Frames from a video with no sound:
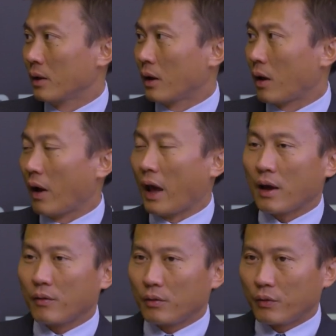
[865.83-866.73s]

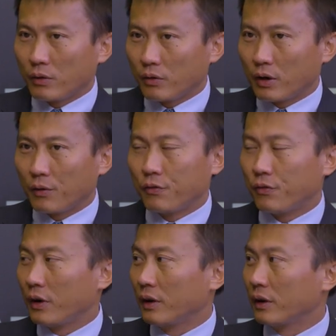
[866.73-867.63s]
However, when you go
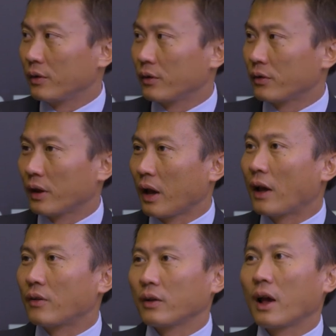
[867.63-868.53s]
further, you say
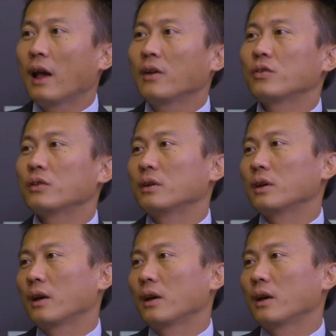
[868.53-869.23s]
education